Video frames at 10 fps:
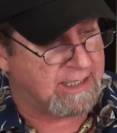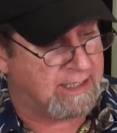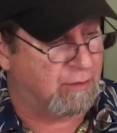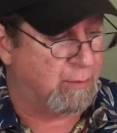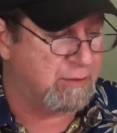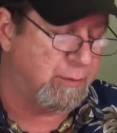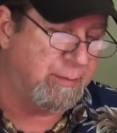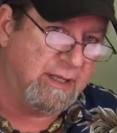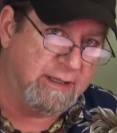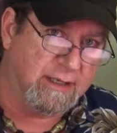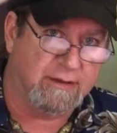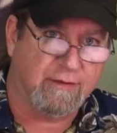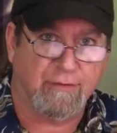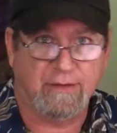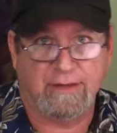eagle, which will be a little
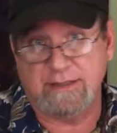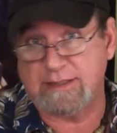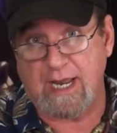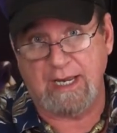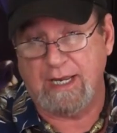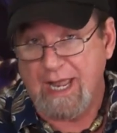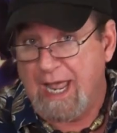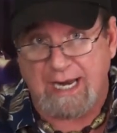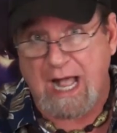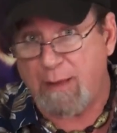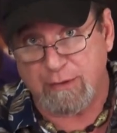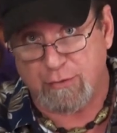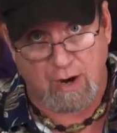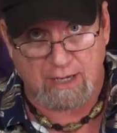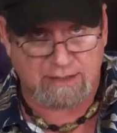different than, say, an
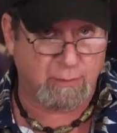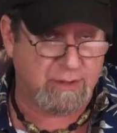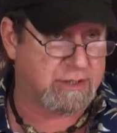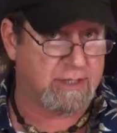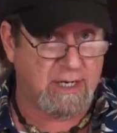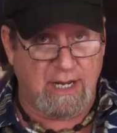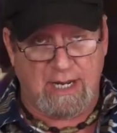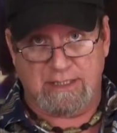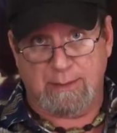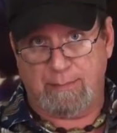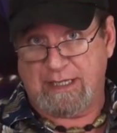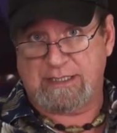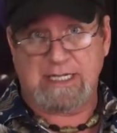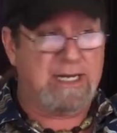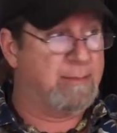albatross, which is a big
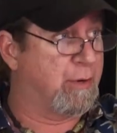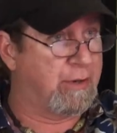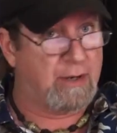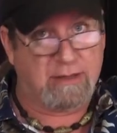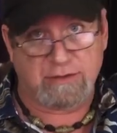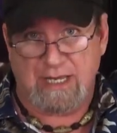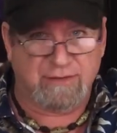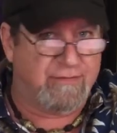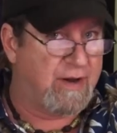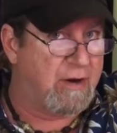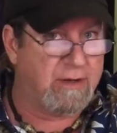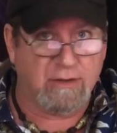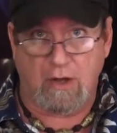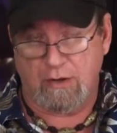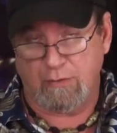seabird which has very
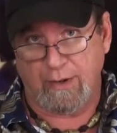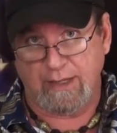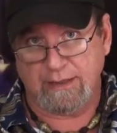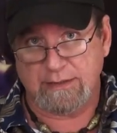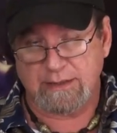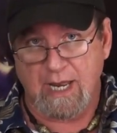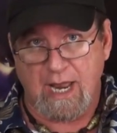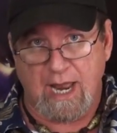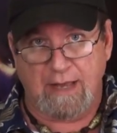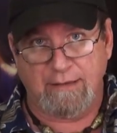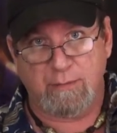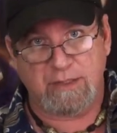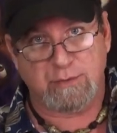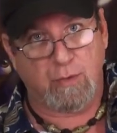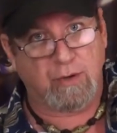long wings. And they're
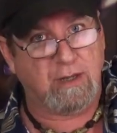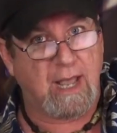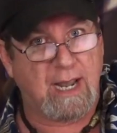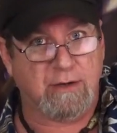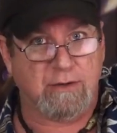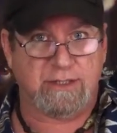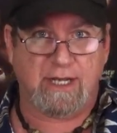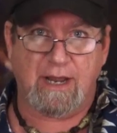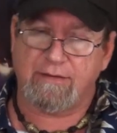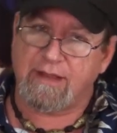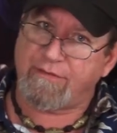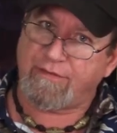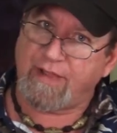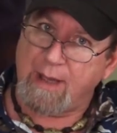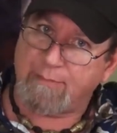much more gliders and they, they
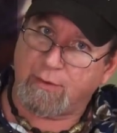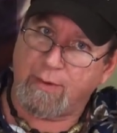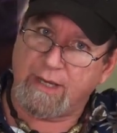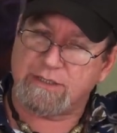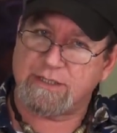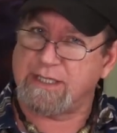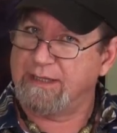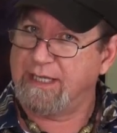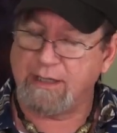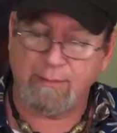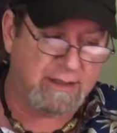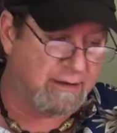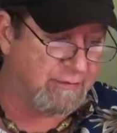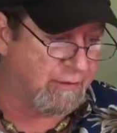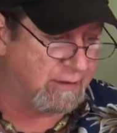flap their wings just a little bit
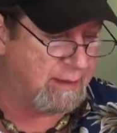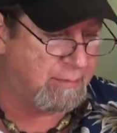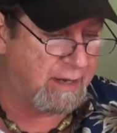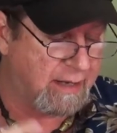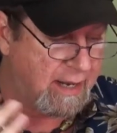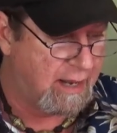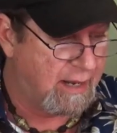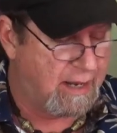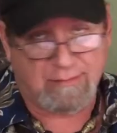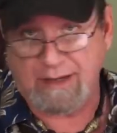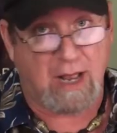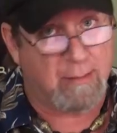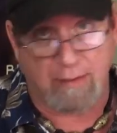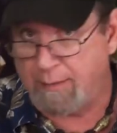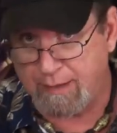differently. But, and, and
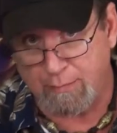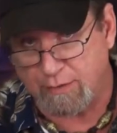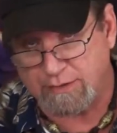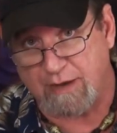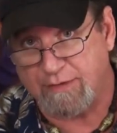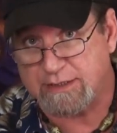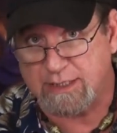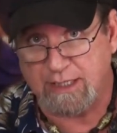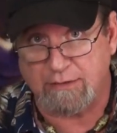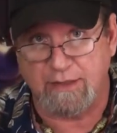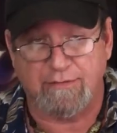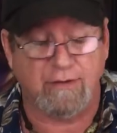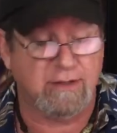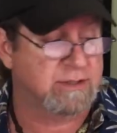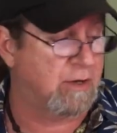hum hummingbirds obviously are
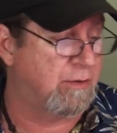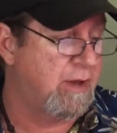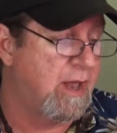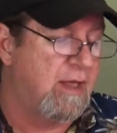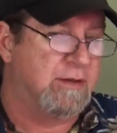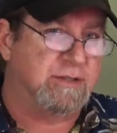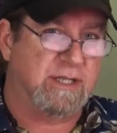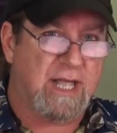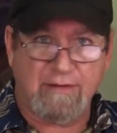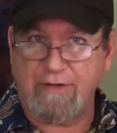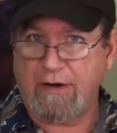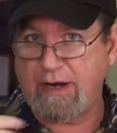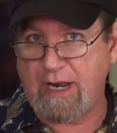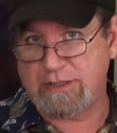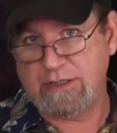different. So there's a lot of
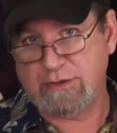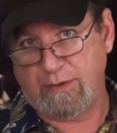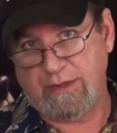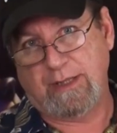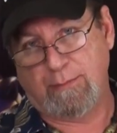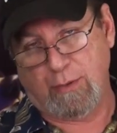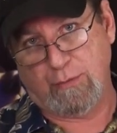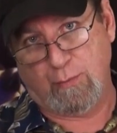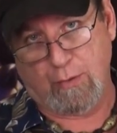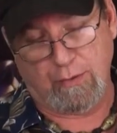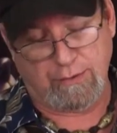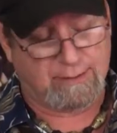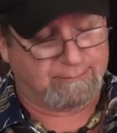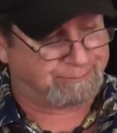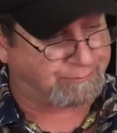variations within the bird
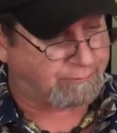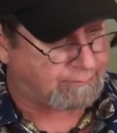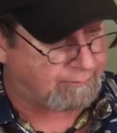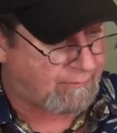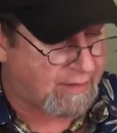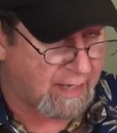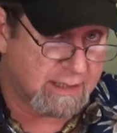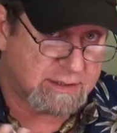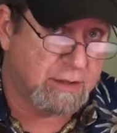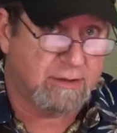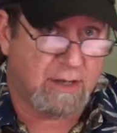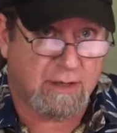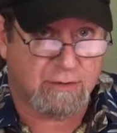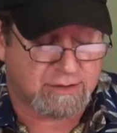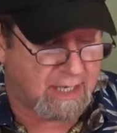world. And it's good to
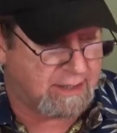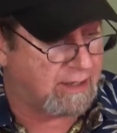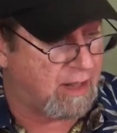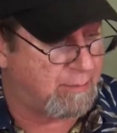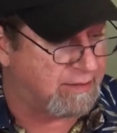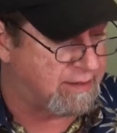understand it all. But